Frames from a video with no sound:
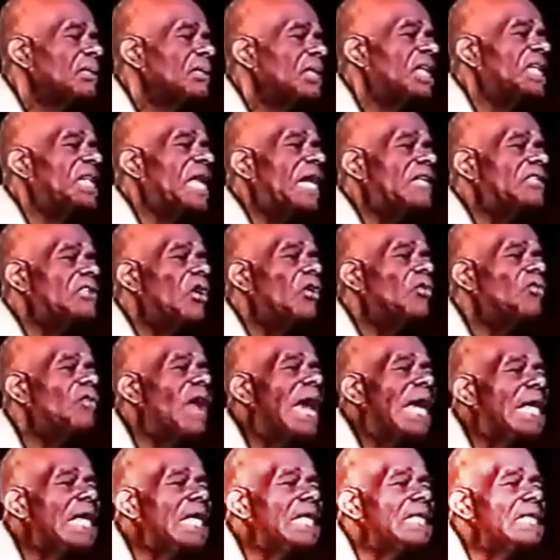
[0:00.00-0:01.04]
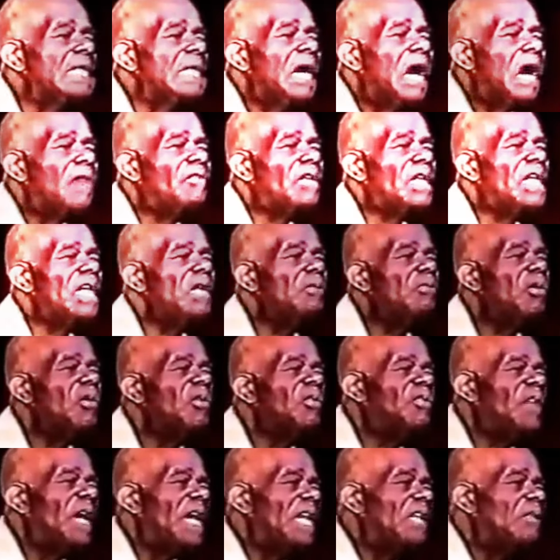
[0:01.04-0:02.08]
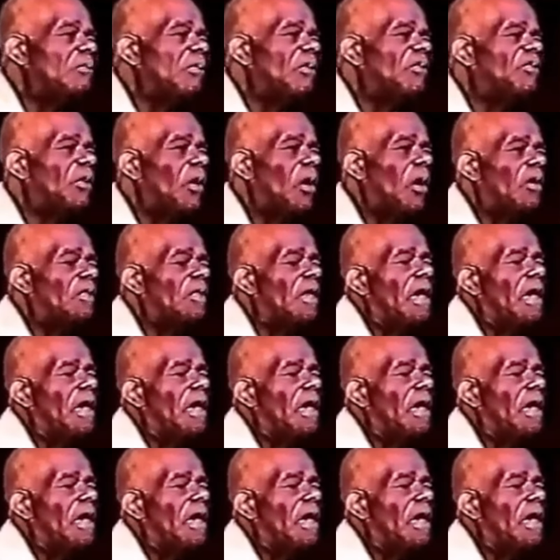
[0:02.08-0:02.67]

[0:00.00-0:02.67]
And there's no record of a Hebrew faith before